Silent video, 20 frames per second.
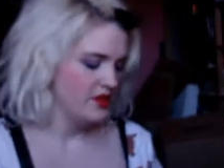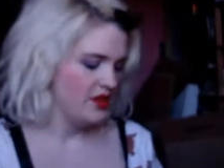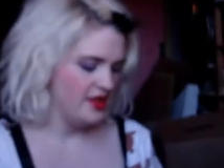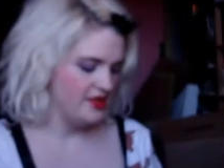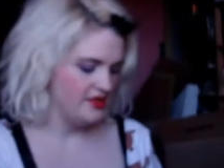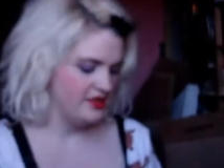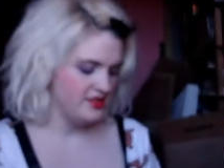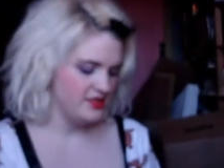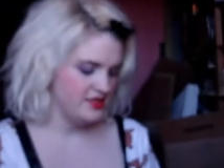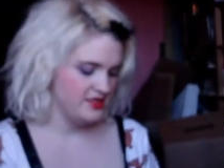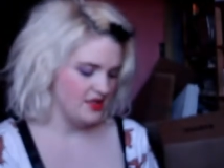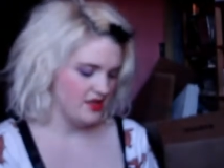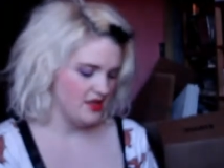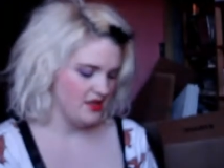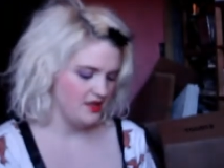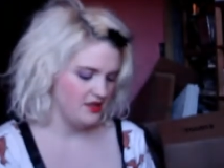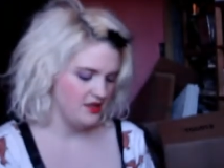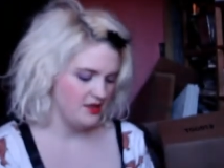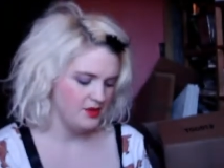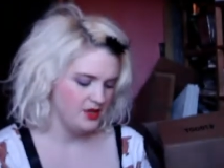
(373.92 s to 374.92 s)
And this
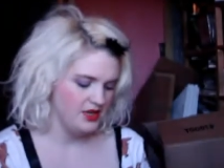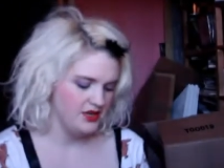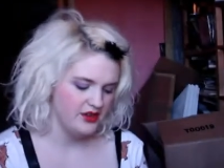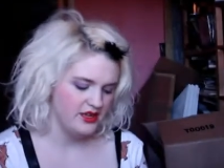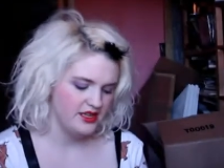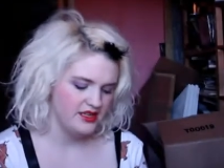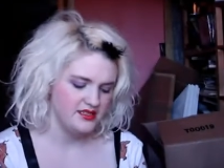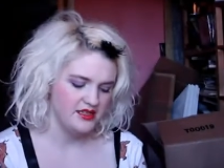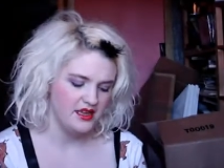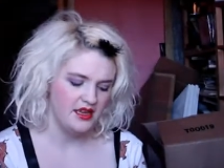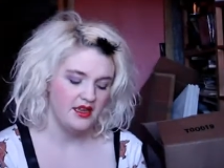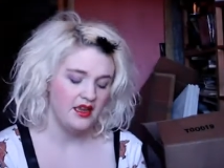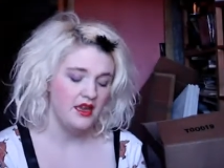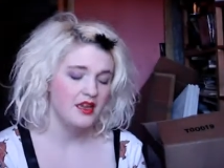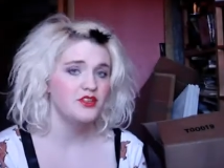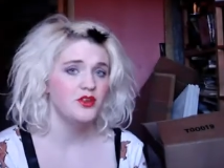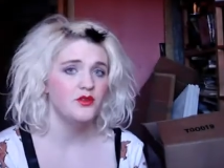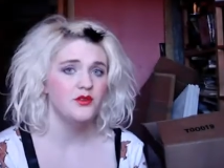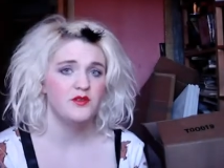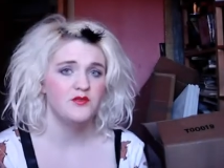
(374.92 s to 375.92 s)
lip liner is, I
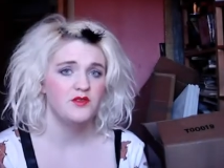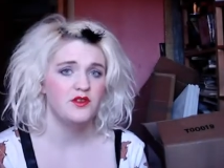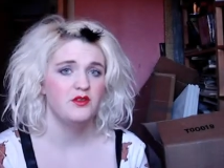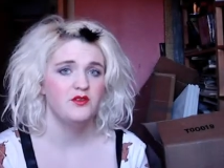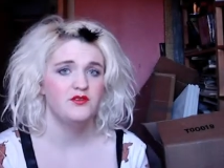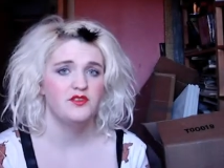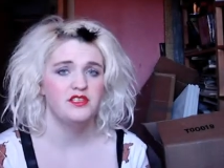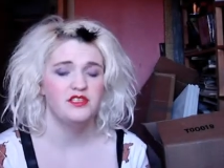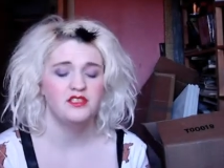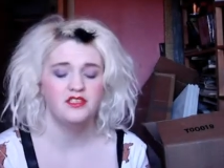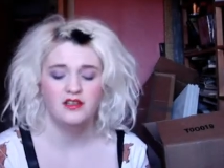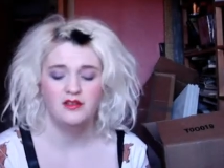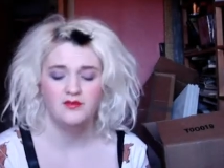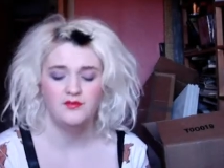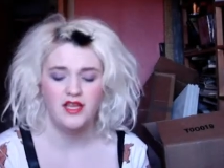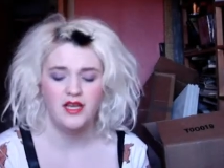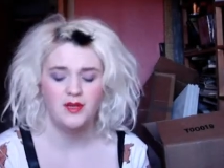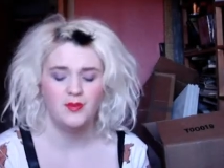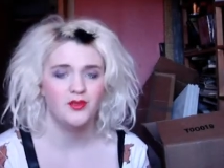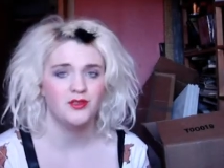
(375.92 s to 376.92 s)
don't even know if this is still
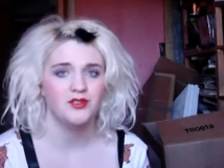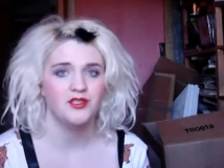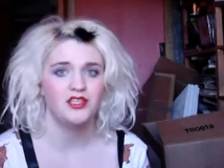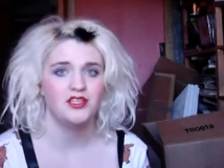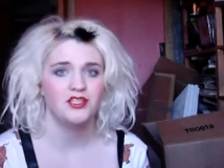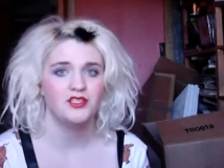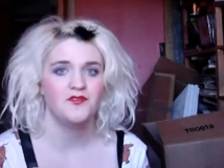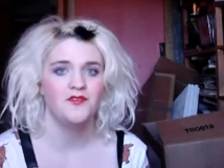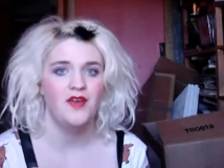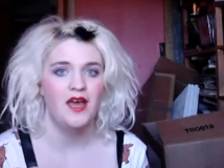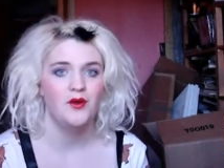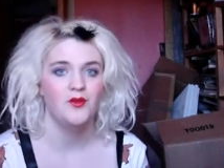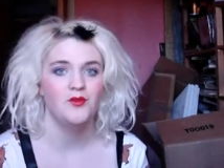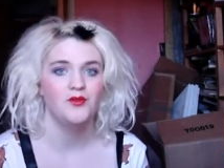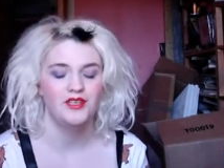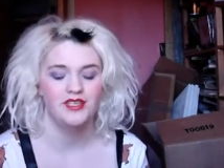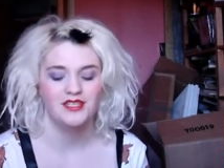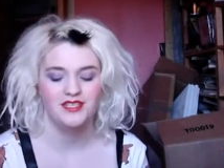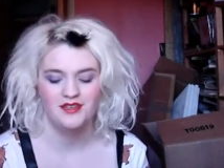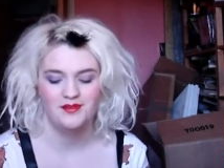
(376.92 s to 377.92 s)
available because I just
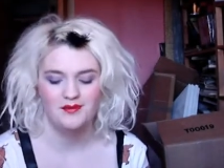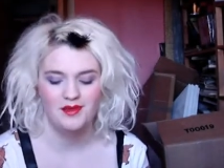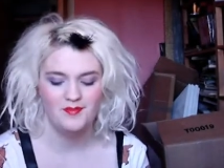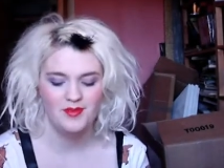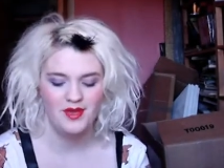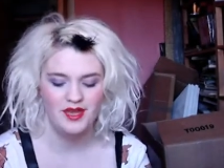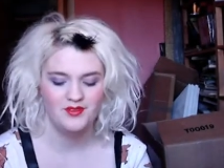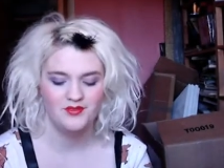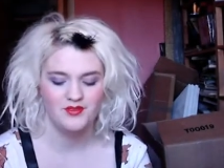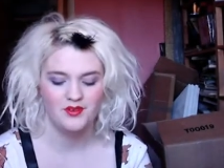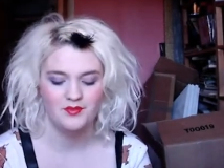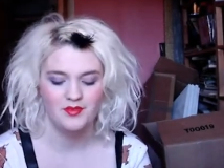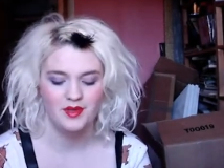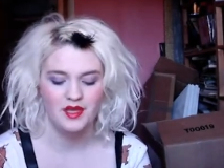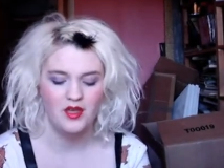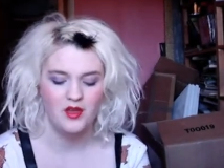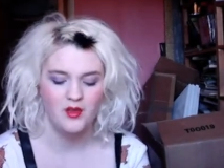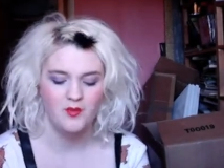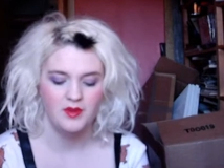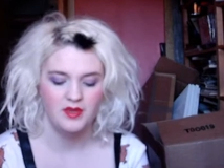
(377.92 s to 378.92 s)
found this in my bedroom, but
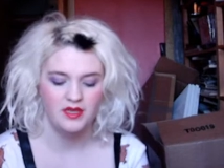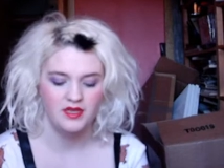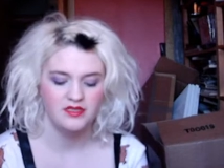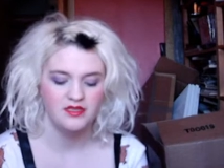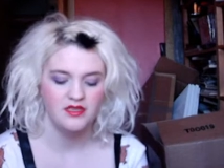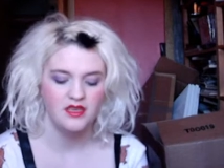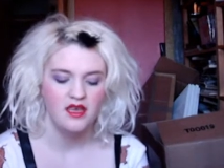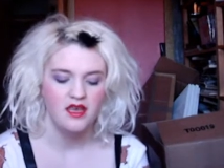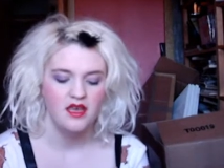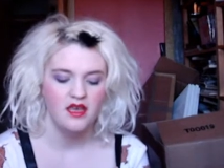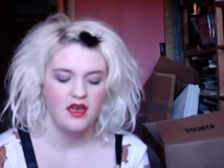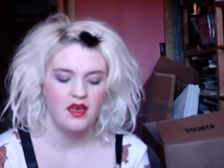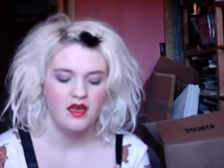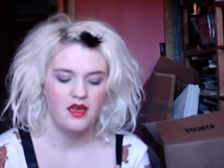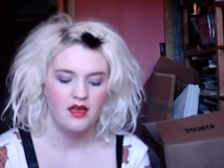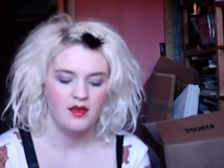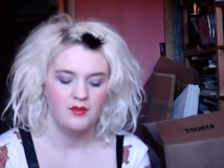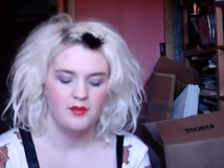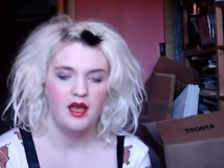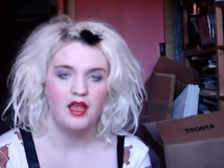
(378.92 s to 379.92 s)
I hope it is.
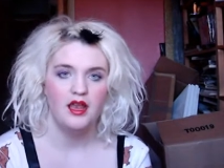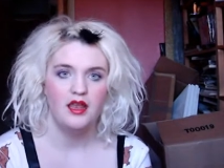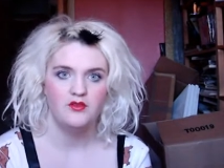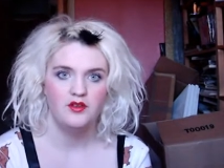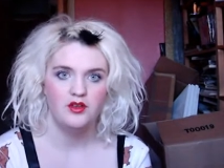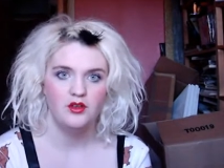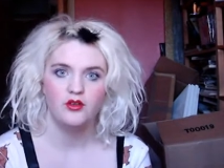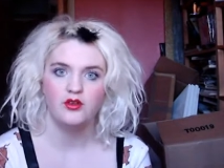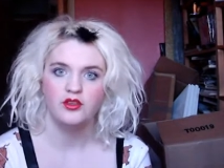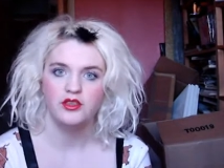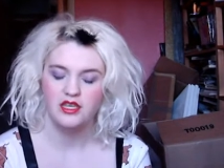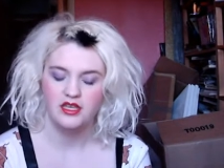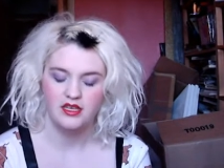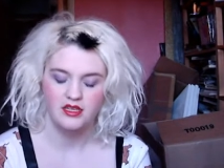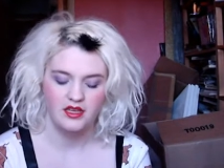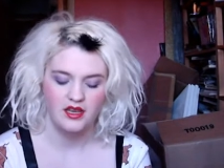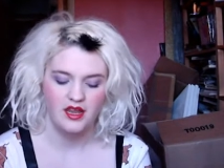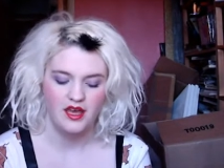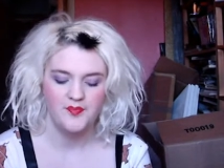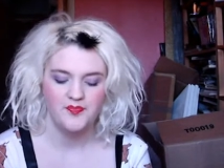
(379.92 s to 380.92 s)
I'll have a look on the
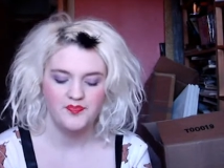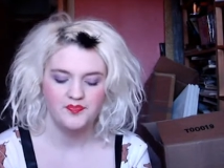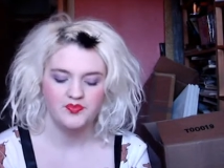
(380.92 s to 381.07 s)
internet.